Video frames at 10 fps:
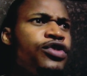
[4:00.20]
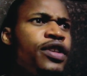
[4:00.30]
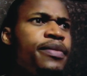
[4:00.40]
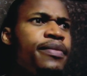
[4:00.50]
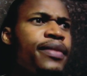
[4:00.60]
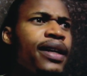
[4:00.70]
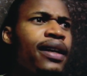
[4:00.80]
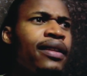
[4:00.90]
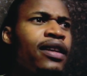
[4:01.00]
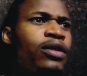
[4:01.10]
dream,
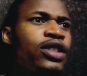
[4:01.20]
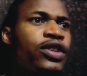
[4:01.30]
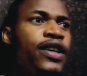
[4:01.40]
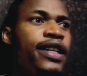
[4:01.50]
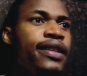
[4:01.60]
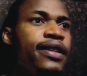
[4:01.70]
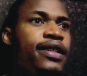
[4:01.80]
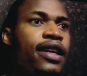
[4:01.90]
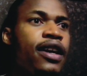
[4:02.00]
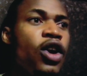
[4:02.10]
I think it was early this
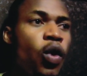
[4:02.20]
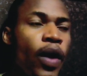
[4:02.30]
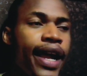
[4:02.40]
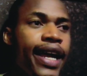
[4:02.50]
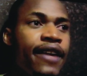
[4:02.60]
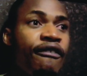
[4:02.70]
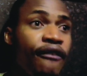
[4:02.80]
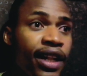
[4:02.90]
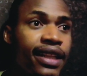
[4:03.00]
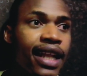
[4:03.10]
year, where it
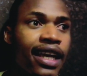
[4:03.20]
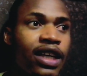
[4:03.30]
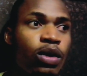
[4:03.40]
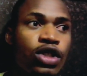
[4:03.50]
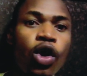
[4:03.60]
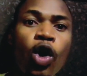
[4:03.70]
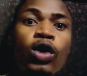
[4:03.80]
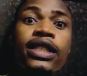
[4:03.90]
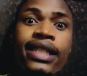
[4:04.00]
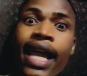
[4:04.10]
felt like it was a
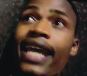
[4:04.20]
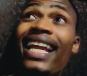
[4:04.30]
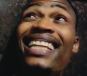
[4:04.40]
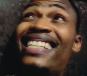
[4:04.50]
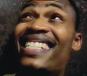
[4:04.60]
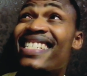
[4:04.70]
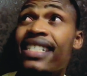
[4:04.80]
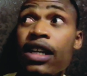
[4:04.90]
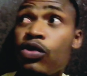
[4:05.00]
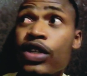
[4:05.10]
whole day, like the
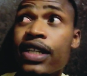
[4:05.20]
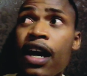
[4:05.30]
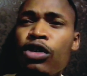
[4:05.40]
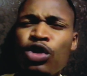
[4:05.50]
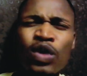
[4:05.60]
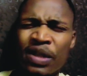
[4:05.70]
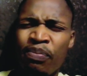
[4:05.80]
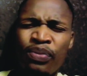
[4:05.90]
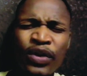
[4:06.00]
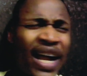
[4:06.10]
sun was out, it was
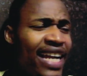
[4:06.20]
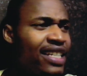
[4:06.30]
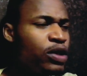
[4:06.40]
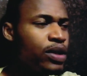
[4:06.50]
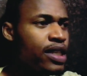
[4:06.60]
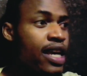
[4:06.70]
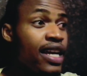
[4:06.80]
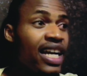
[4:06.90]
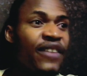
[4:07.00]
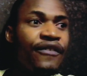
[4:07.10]
bright,
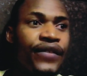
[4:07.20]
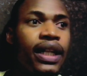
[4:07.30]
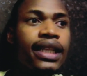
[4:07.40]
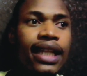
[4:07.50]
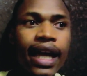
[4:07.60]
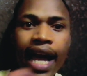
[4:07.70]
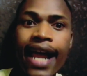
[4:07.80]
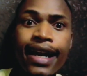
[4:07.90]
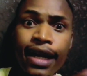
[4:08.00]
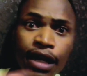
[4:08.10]
it felt like I
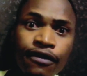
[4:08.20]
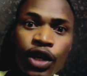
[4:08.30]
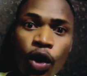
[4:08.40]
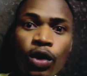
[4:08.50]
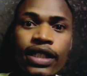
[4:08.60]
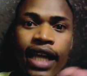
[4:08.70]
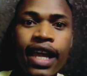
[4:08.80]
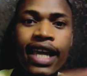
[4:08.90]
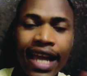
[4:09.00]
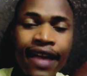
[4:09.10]
lived a whole
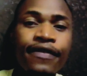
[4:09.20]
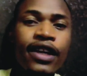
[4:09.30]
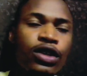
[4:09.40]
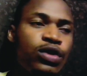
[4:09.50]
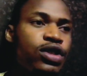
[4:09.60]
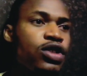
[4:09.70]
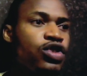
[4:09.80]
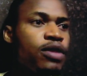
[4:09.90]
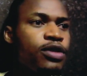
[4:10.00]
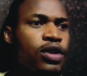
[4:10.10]
day in that lucid
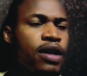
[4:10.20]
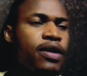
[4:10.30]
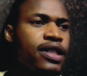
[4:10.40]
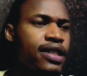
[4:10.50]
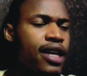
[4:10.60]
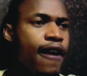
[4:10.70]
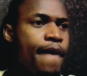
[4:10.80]
dream. So that was